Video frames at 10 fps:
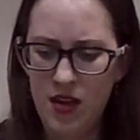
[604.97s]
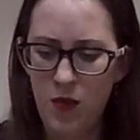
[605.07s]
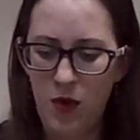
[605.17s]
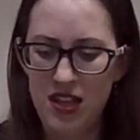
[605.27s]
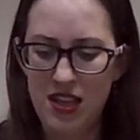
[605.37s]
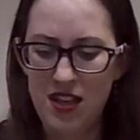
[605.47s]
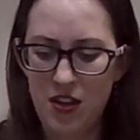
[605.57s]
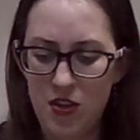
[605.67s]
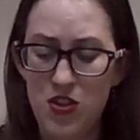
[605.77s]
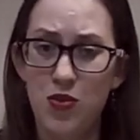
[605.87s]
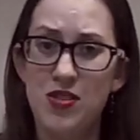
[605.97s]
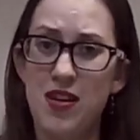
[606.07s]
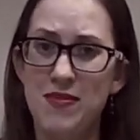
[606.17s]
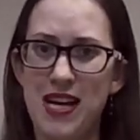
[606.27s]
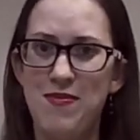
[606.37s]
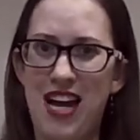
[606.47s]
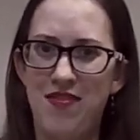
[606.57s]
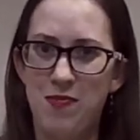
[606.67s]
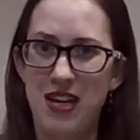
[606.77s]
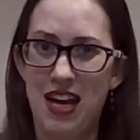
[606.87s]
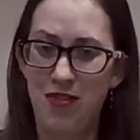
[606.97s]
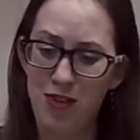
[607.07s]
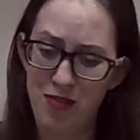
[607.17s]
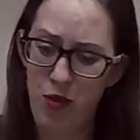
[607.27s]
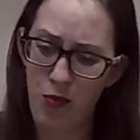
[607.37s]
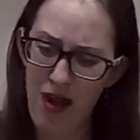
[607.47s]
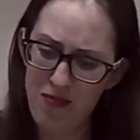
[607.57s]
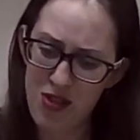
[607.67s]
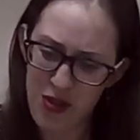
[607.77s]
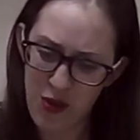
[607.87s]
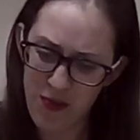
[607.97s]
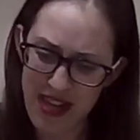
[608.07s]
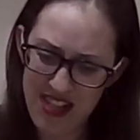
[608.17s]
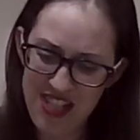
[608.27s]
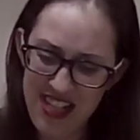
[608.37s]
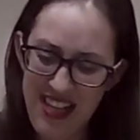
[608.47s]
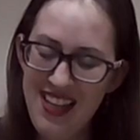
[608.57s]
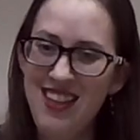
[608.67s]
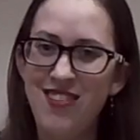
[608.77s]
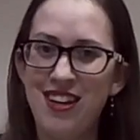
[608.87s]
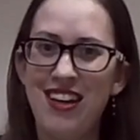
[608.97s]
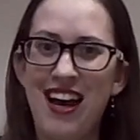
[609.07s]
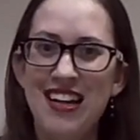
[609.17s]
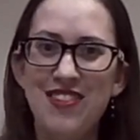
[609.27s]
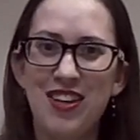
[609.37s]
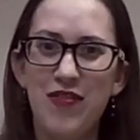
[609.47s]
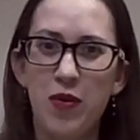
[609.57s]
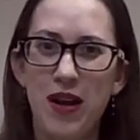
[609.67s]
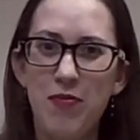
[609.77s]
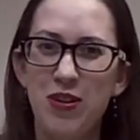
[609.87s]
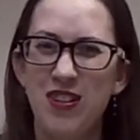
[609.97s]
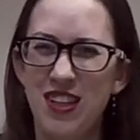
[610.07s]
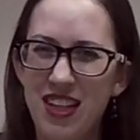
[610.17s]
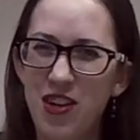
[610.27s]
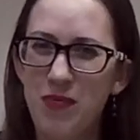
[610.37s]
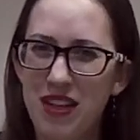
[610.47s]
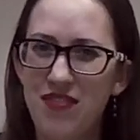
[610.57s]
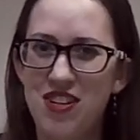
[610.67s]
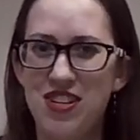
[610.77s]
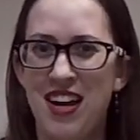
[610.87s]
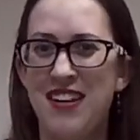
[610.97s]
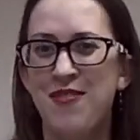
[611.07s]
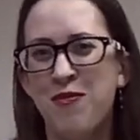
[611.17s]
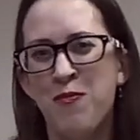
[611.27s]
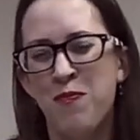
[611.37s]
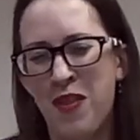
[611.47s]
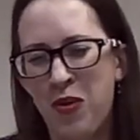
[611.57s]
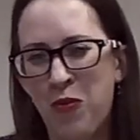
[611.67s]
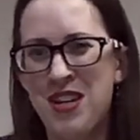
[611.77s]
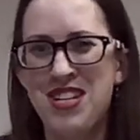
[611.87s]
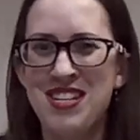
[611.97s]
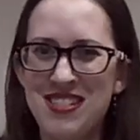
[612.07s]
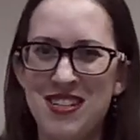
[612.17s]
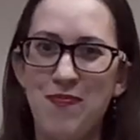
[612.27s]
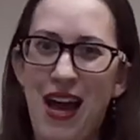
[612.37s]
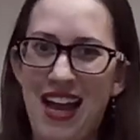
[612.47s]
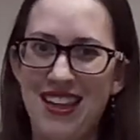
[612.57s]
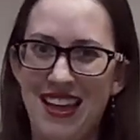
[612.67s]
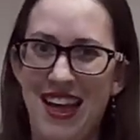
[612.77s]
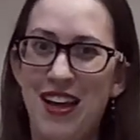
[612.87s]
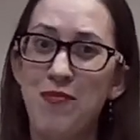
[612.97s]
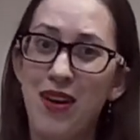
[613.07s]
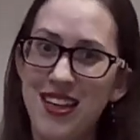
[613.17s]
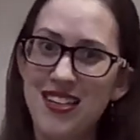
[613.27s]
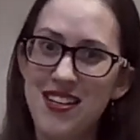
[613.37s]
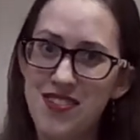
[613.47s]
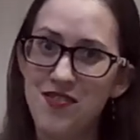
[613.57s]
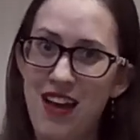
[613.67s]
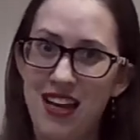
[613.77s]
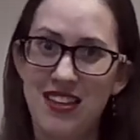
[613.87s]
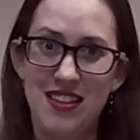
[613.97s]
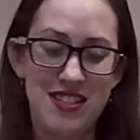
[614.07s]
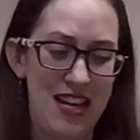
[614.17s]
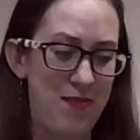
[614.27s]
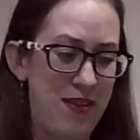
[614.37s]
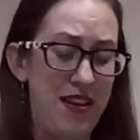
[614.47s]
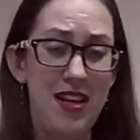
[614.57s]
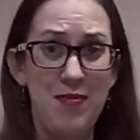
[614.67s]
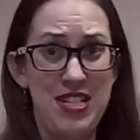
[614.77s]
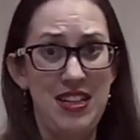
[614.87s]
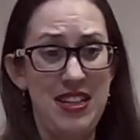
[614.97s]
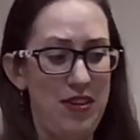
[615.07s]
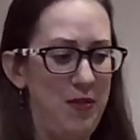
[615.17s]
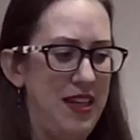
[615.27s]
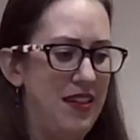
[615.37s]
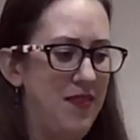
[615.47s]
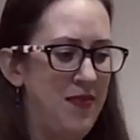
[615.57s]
One thing that you do sometimes have to be careful, if you rub too much, you can kind of give your paper a little bit of a shine, which isn't a bad thing, but it does affect the shape and the image a little bit.